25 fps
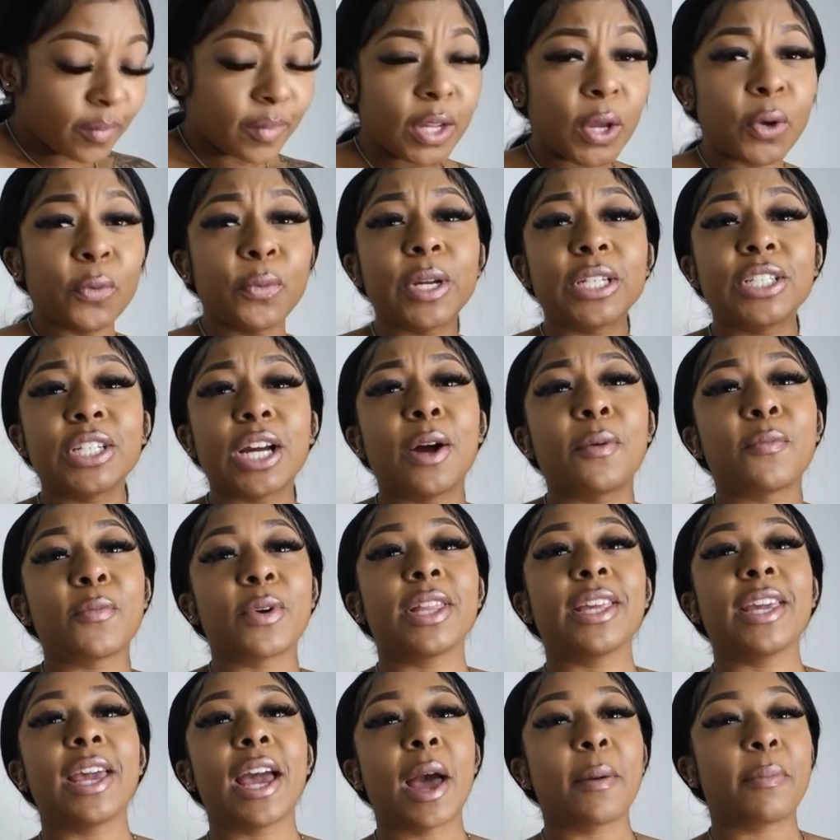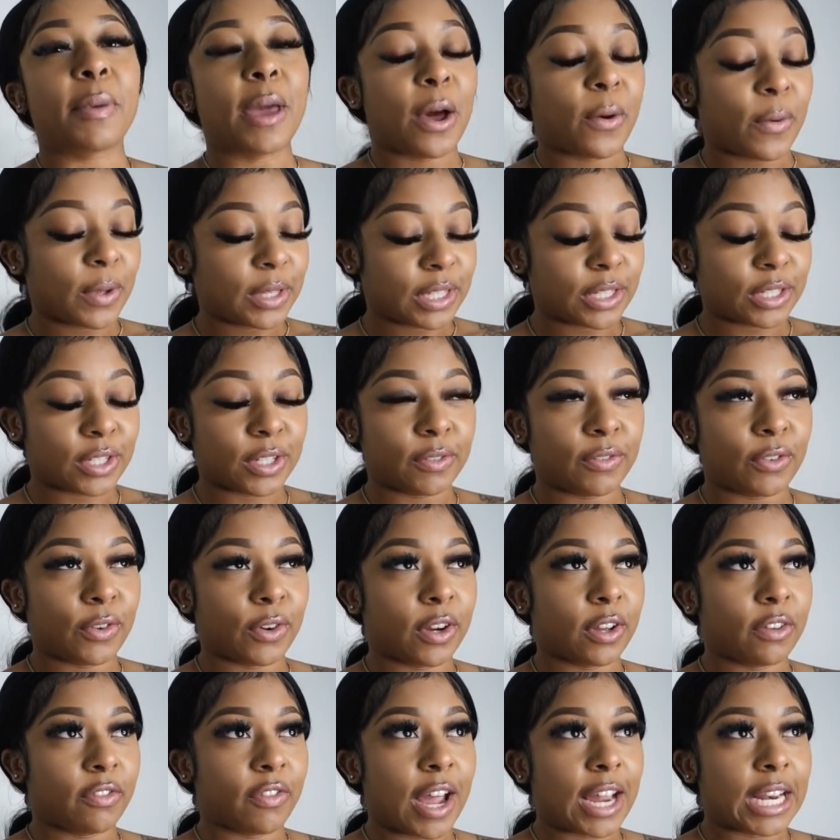Which I'm really happy I went to
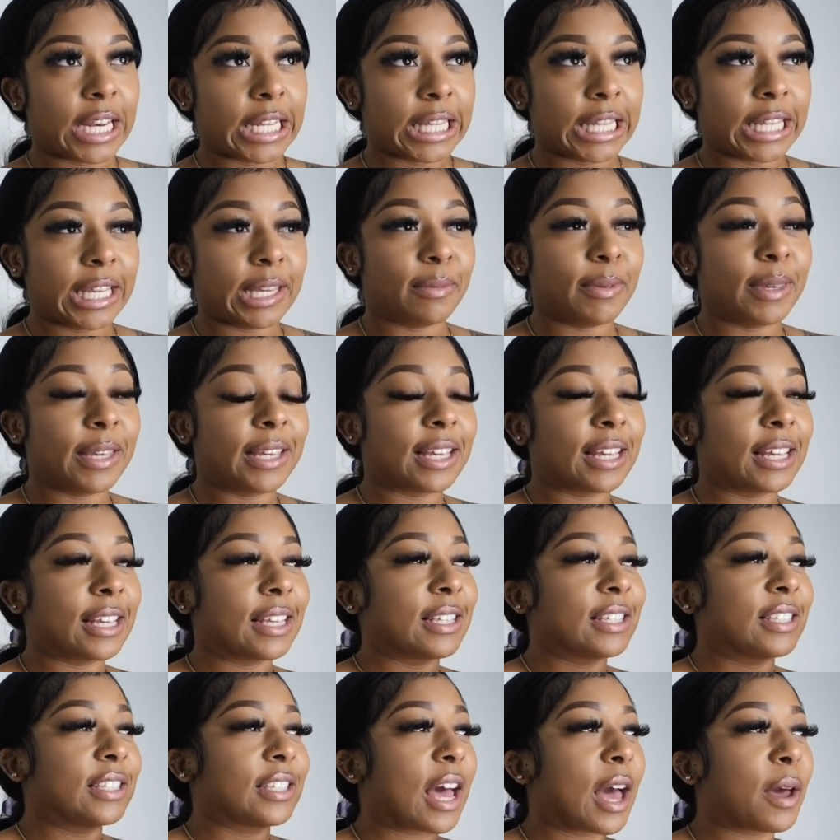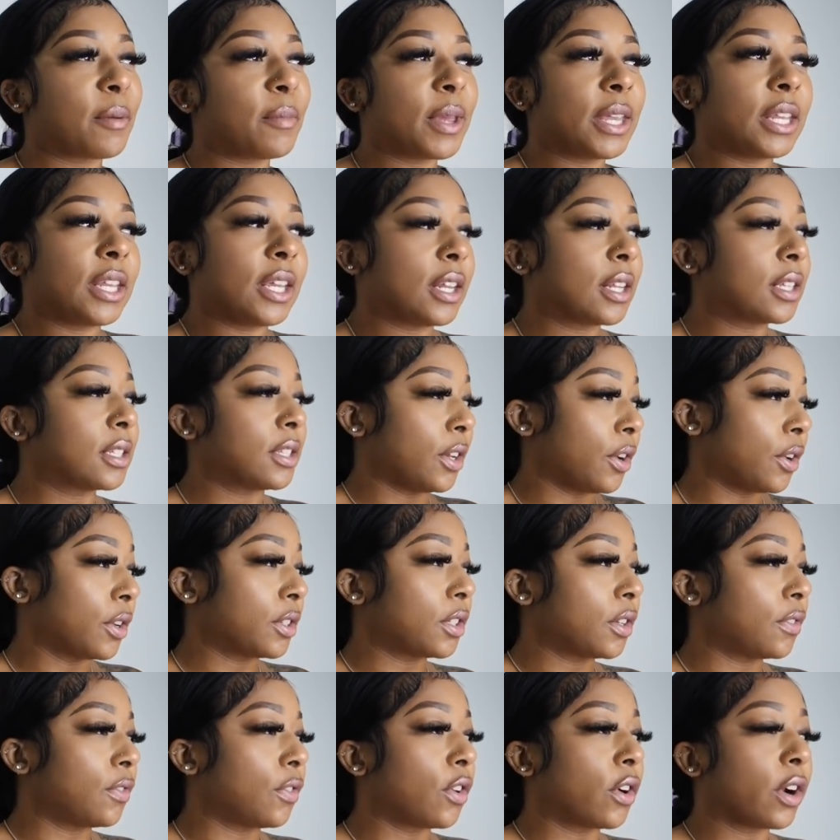Sephora finally, because I've been needing to go to
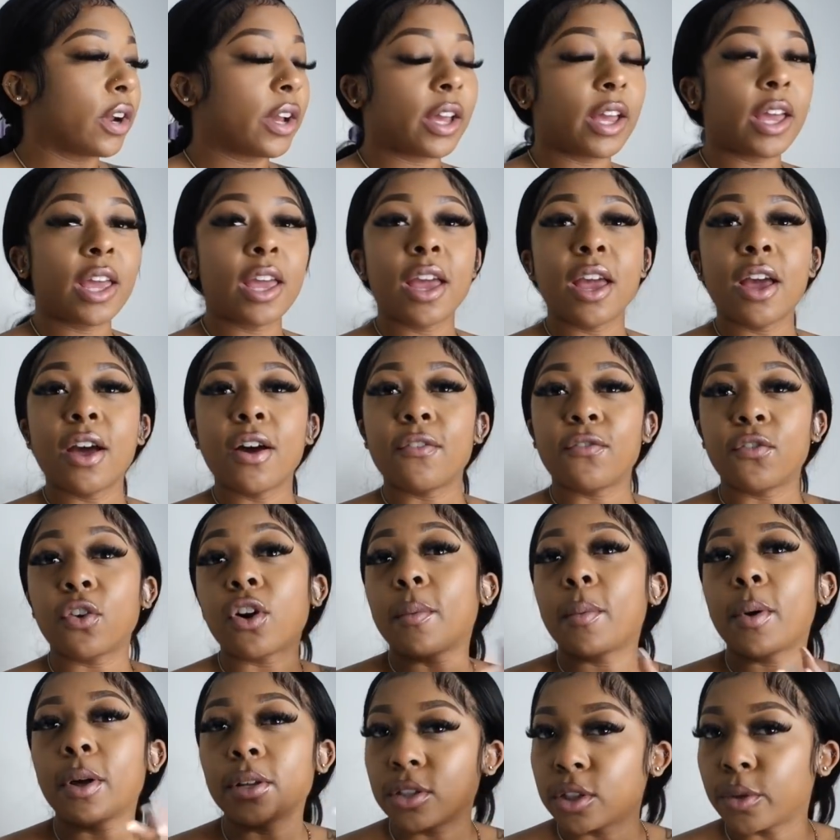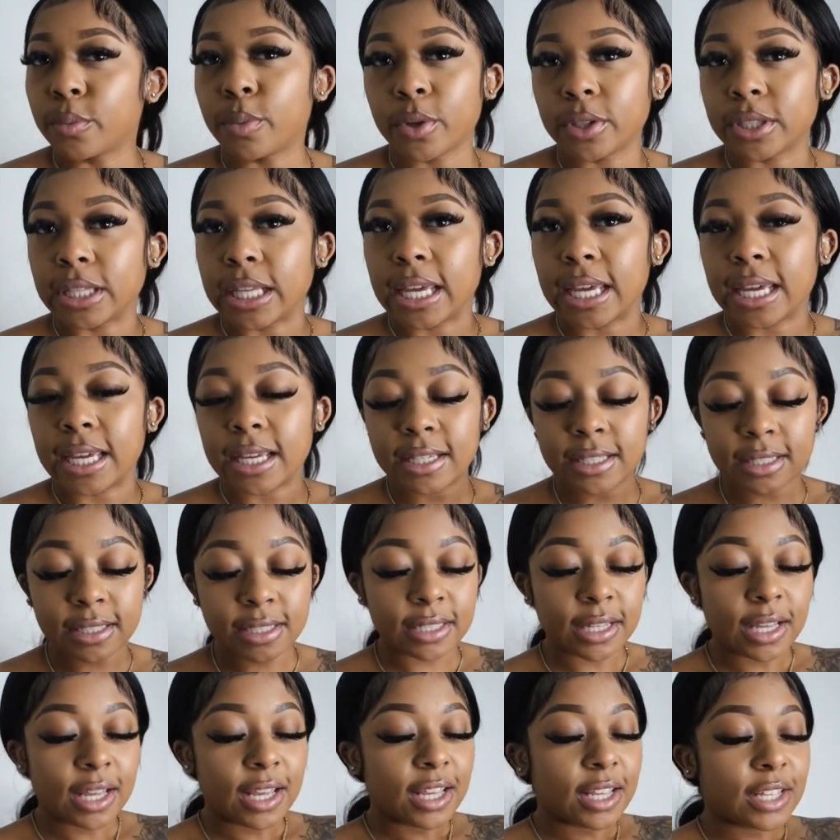Sephora for multiple things.
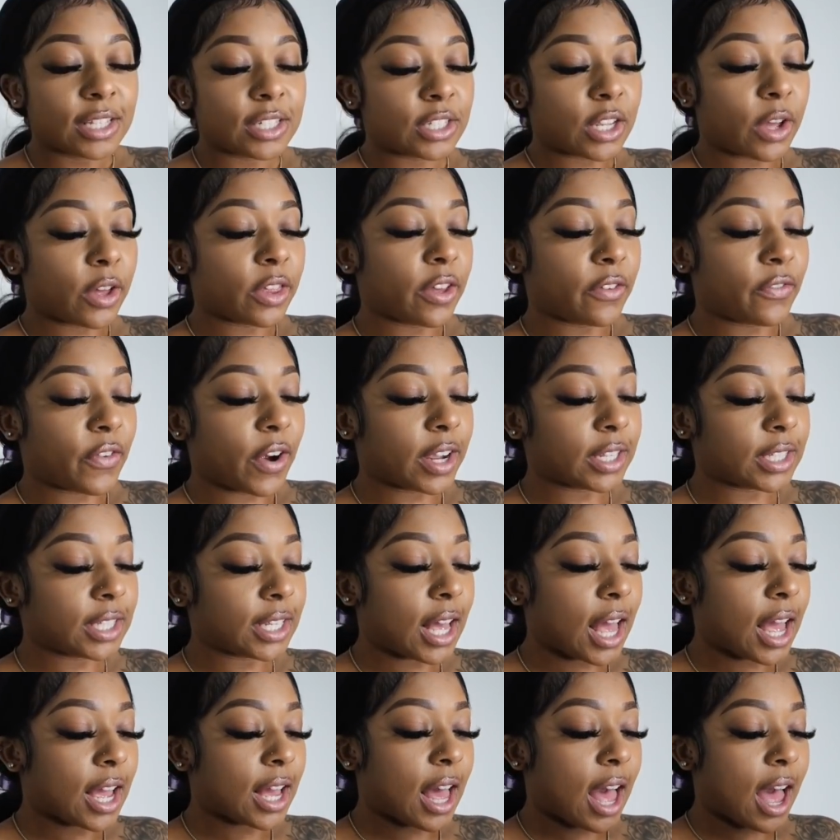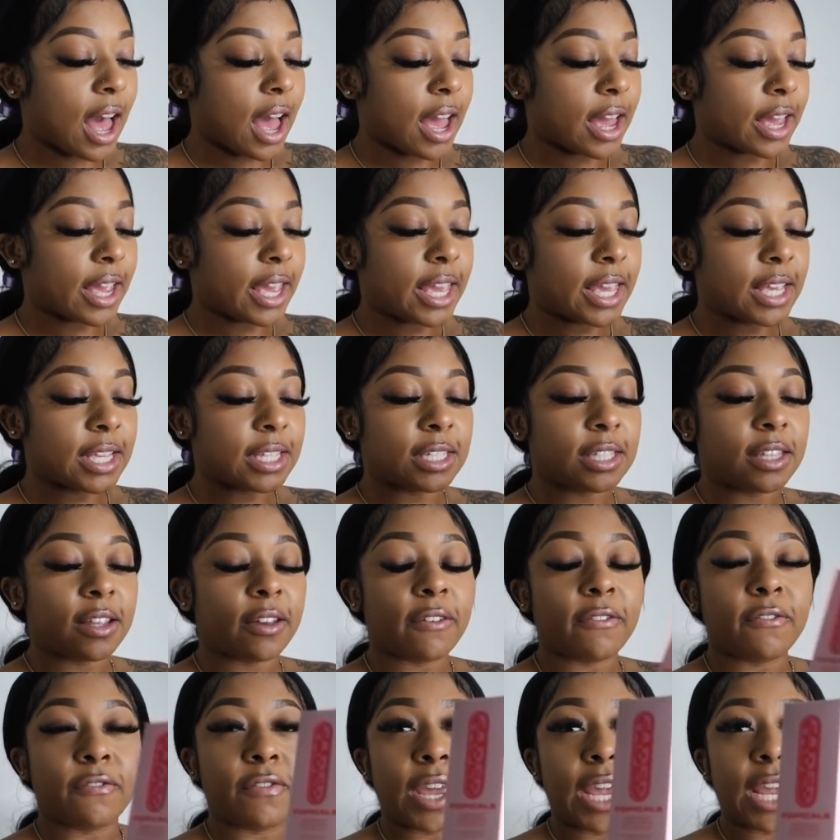So the first thing I got is
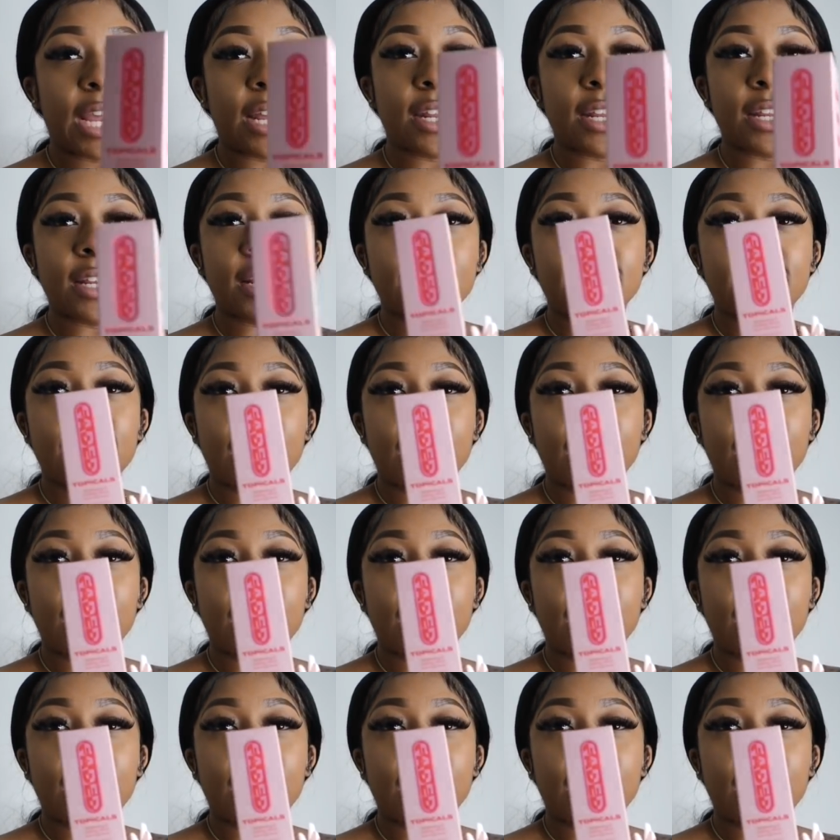the Faded